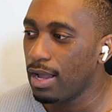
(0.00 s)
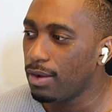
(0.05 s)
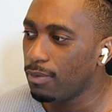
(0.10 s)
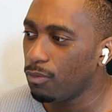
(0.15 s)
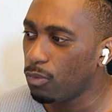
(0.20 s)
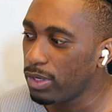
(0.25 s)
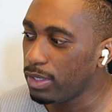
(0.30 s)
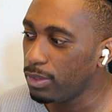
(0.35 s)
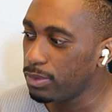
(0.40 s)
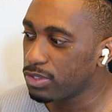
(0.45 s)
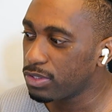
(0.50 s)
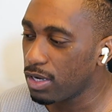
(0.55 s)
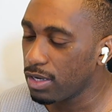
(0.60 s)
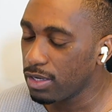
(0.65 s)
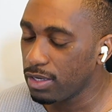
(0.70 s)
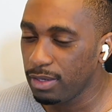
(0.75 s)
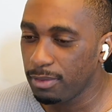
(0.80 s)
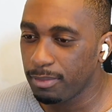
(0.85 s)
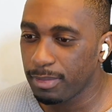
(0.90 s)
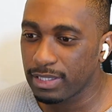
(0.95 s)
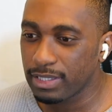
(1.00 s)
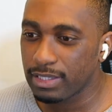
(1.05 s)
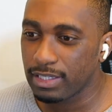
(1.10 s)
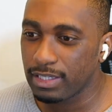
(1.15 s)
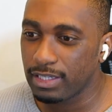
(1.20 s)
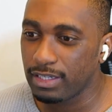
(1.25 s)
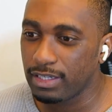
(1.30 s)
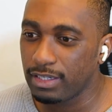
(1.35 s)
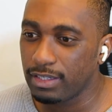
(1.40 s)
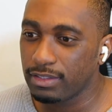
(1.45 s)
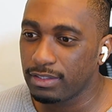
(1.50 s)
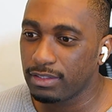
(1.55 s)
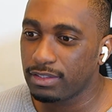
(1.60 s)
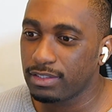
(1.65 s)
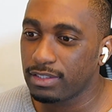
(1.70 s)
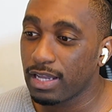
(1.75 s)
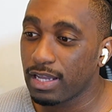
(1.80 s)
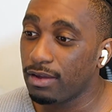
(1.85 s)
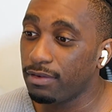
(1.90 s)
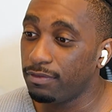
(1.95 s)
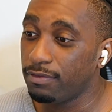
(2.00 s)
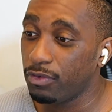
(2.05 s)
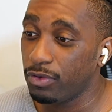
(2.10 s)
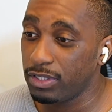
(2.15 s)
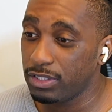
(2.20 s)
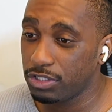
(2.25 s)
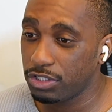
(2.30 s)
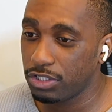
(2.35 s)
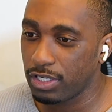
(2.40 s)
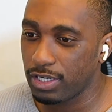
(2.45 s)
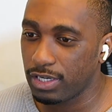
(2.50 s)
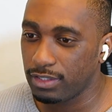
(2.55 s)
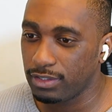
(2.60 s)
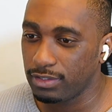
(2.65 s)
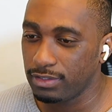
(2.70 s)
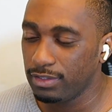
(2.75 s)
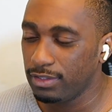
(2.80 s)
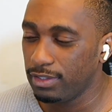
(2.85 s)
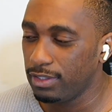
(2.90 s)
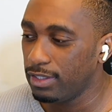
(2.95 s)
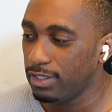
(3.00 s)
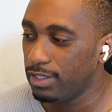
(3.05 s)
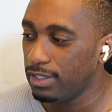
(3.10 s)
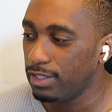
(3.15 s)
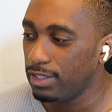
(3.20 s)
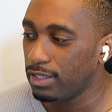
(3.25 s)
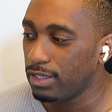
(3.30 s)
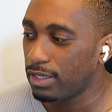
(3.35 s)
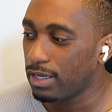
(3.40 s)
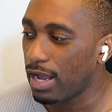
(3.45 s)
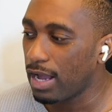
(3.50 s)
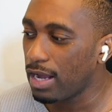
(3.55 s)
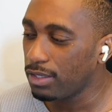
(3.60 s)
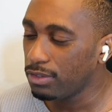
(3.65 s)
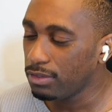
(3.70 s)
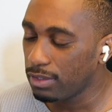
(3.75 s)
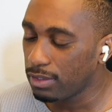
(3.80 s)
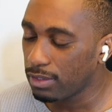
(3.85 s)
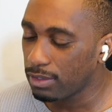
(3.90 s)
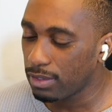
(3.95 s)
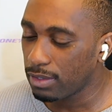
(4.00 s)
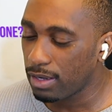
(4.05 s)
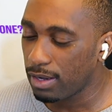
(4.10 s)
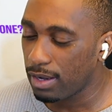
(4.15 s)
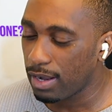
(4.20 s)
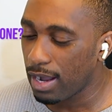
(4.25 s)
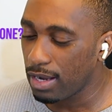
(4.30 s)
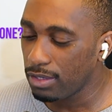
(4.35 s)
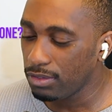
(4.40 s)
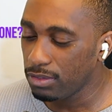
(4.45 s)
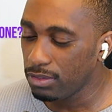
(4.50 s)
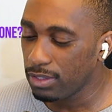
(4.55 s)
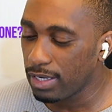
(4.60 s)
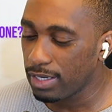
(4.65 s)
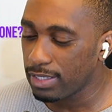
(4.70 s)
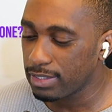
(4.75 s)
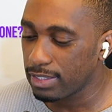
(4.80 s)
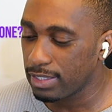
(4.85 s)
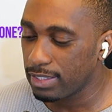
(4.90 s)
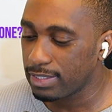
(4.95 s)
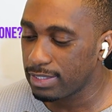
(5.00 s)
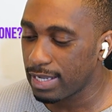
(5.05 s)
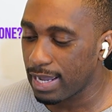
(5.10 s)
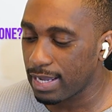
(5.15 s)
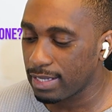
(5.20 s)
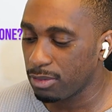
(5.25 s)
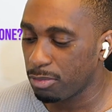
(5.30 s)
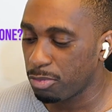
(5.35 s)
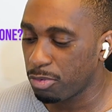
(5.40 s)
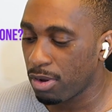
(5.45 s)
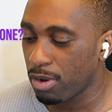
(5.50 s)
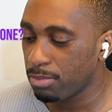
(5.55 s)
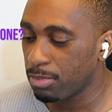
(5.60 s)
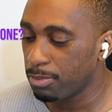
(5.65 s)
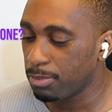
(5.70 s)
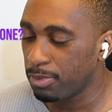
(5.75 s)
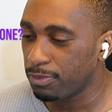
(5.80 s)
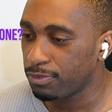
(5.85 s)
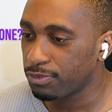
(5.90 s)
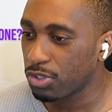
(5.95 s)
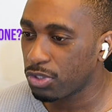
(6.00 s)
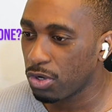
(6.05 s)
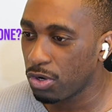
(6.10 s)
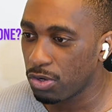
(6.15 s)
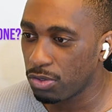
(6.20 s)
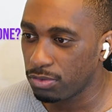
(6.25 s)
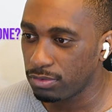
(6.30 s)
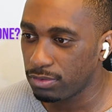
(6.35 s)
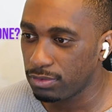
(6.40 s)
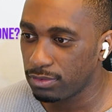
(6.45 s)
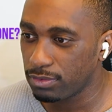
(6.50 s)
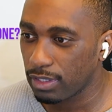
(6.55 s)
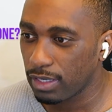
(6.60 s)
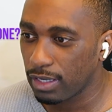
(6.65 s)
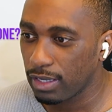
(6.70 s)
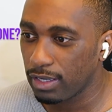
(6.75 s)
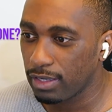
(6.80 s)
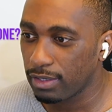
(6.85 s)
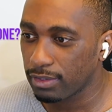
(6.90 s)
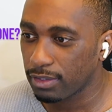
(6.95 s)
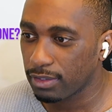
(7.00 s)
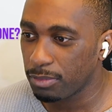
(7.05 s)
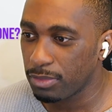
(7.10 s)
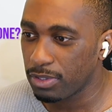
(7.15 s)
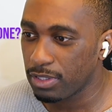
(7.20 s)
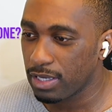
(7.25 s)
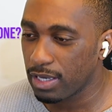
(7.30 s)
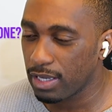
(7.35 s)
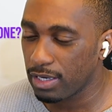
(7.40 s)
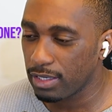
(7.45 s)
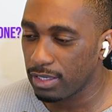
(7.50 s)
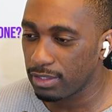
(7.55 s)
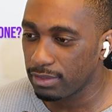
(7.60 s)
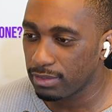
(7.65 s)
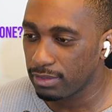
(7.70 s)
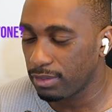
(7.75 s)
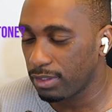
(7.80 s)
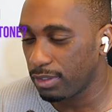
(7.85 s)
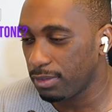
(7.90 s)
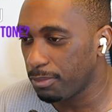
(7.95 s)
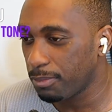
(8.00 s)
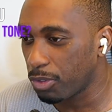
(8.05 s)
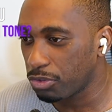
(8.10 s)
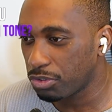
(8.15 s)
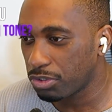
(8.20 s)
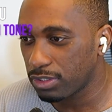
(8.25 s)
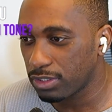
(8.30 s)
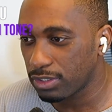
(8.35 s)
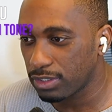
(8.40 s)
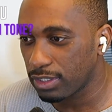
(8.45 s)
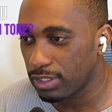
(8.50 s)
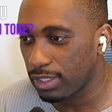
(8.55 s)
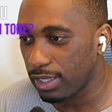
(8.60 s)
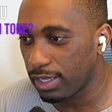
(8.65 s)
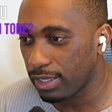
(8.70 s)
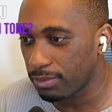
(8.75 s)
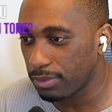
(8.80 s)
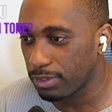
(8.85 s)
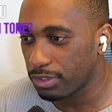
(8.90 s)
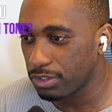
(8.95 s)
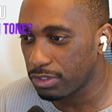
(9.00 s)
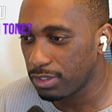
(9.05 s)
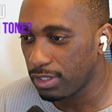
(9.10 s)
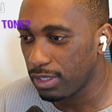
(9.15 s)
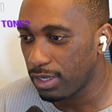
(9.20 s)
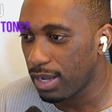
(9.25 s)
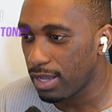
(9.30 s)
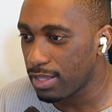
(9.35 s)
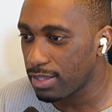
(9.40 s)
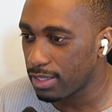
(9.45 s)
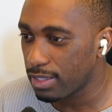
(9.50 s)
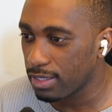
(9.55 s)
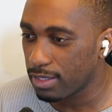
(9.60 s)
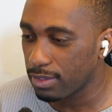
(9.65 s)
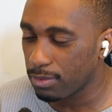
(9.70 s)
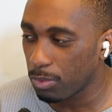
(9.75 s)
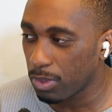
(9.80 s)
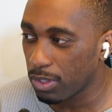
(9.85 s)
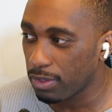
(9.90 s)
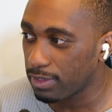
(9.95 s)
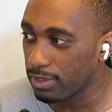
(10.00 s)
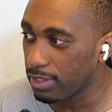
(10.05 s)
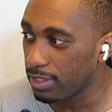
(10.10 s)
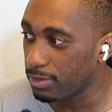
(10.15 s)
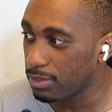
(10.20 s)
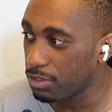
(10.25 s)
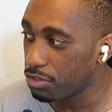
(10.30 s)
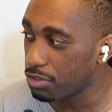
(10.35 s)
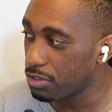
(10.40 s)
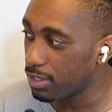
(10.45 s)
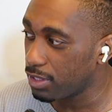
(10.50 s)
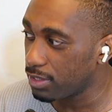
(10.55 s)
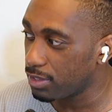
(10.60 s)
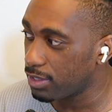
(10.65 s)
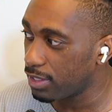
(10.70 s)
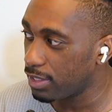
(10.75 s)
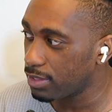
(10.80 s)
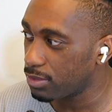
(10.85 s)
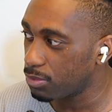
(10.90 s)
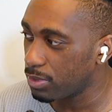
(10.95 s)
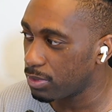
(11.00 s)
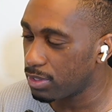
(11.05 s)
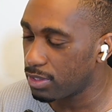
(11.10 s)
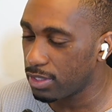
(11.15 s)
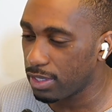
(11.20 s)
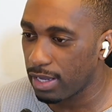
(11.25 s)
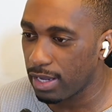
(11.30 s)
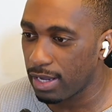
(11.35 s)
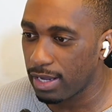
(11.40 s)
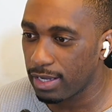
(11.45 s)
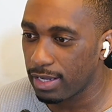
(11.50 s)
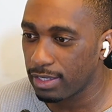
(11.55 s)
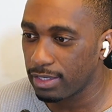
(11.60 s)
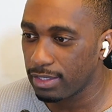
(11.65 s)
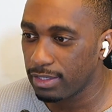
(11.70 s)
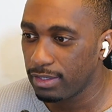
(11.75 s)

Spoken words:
When you were talking about the voice channel, how do you guys attack the problem of tone, communicating emotion in the language? I think one of the interesting things with AI